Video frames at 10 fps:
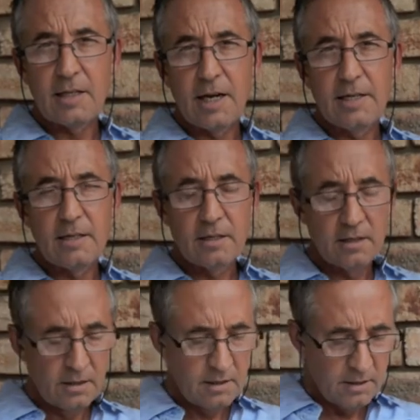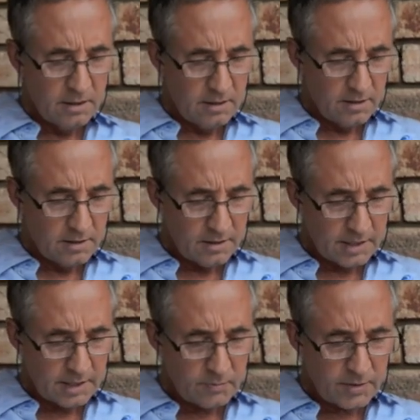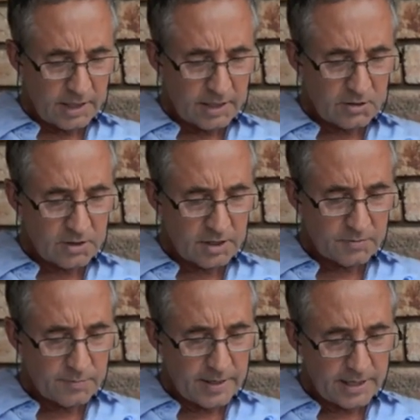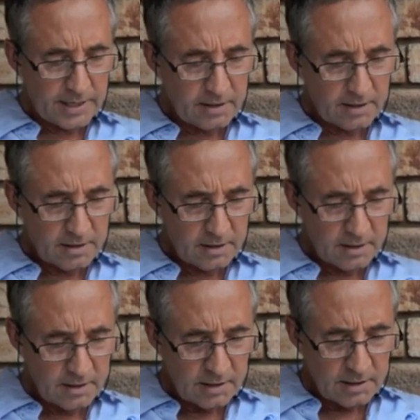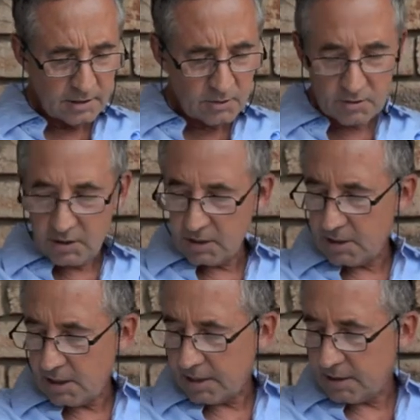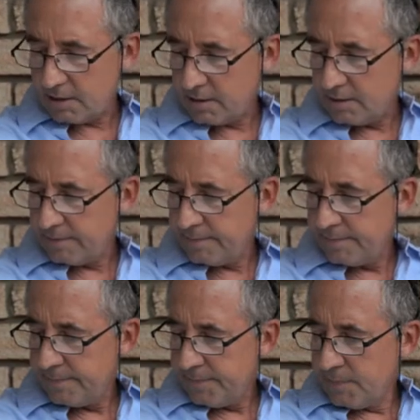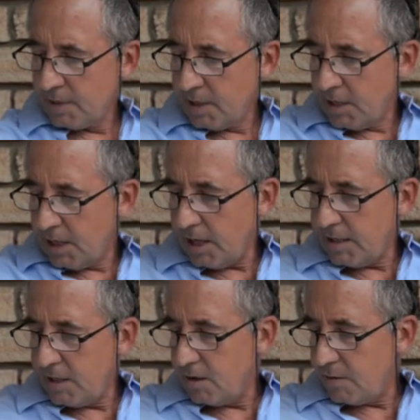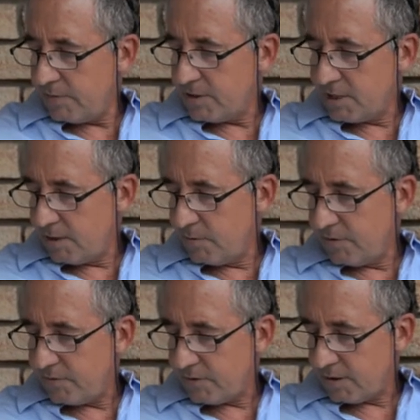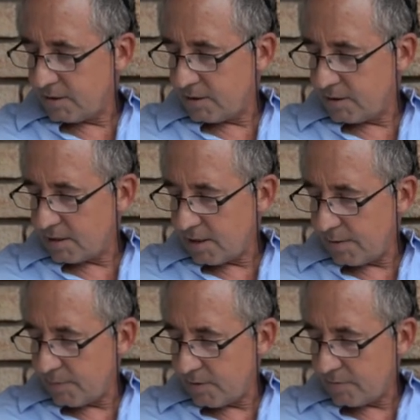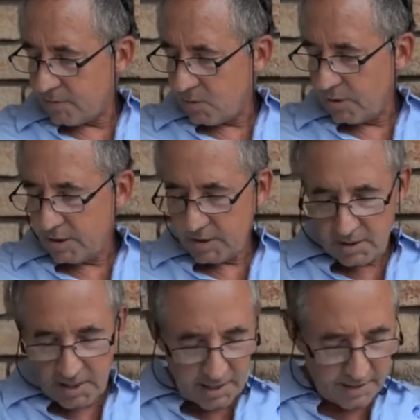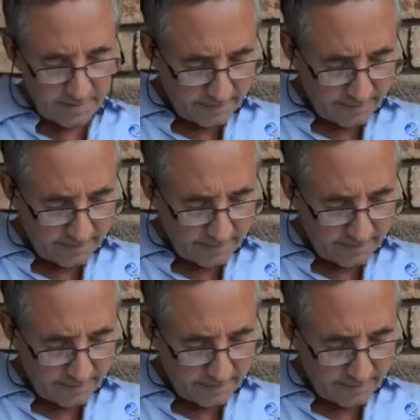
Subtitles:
date that we can trace back to the site. And then obviously we found a couple of coins there.